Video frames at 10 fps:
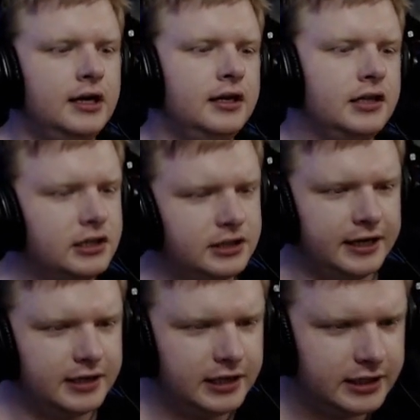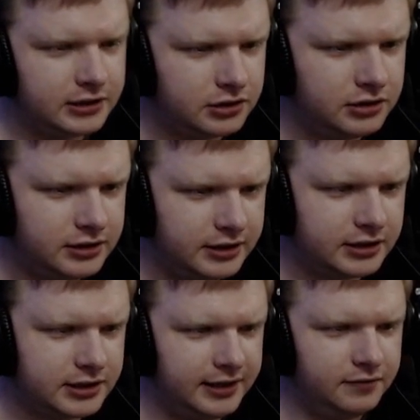This technique is used in the
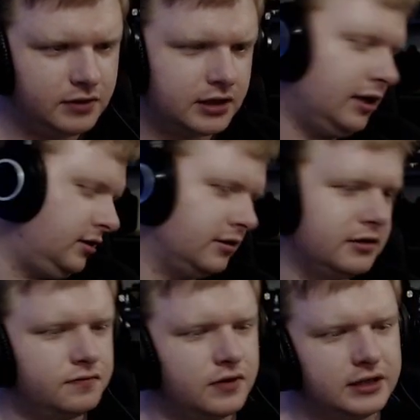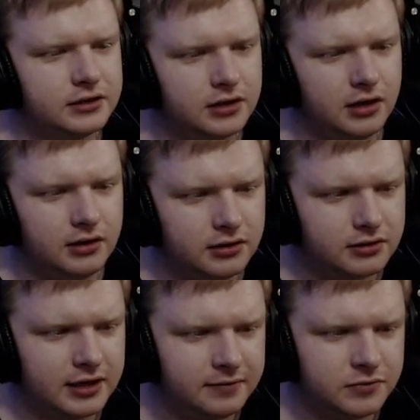scene where Kyle confronts a
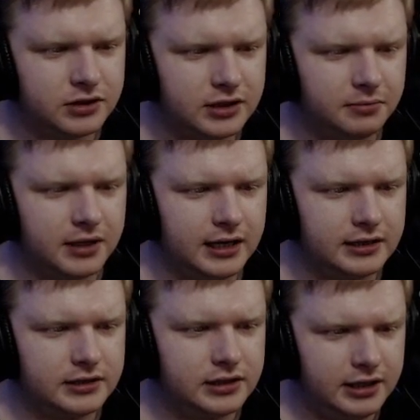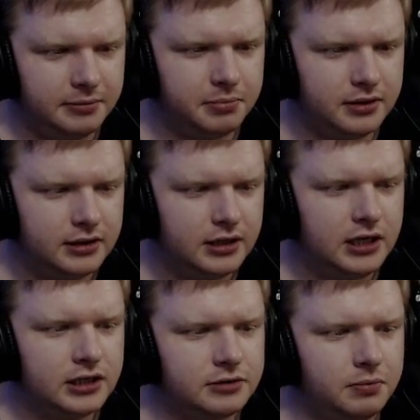hologram on Jabba the Hutt's ship.
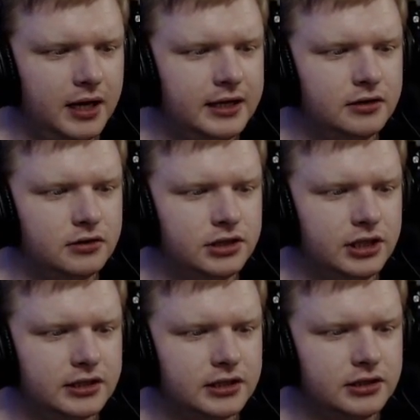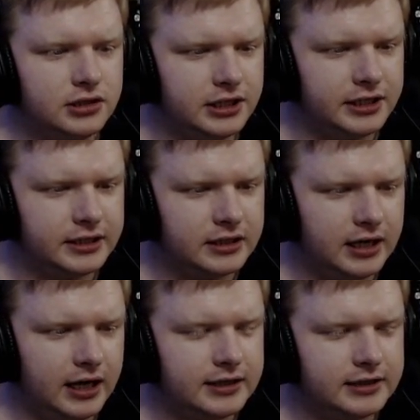Displayed here is Justin Chin, the
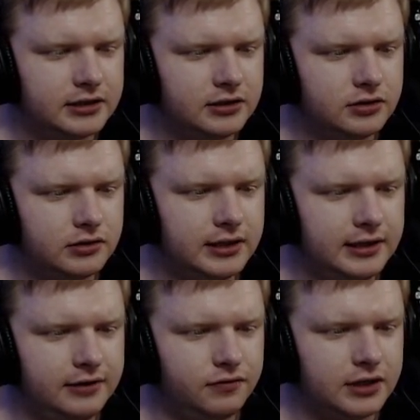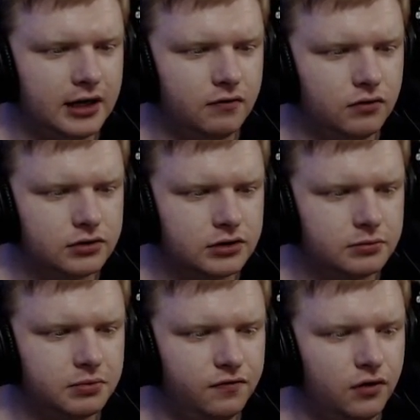artist and story lead for Dark Forces,
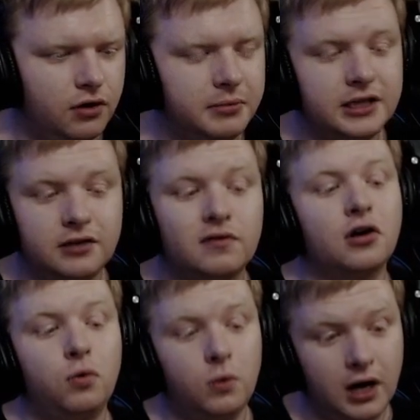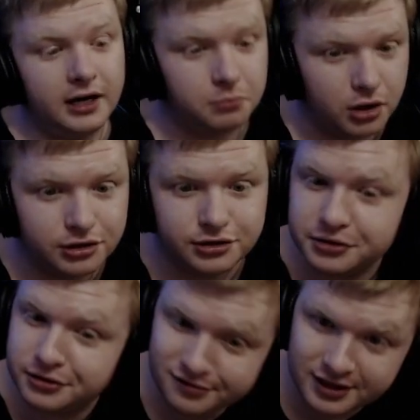performing the required
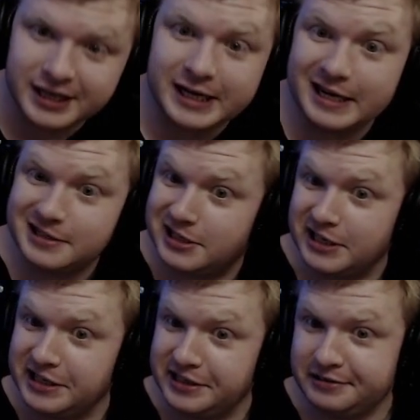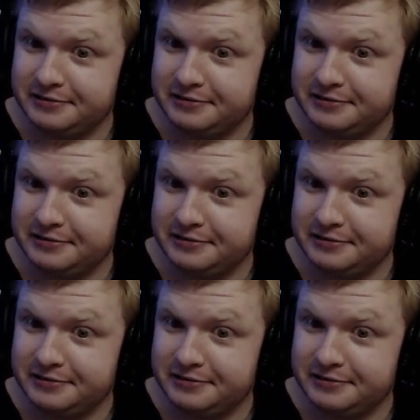motions for the cutscene.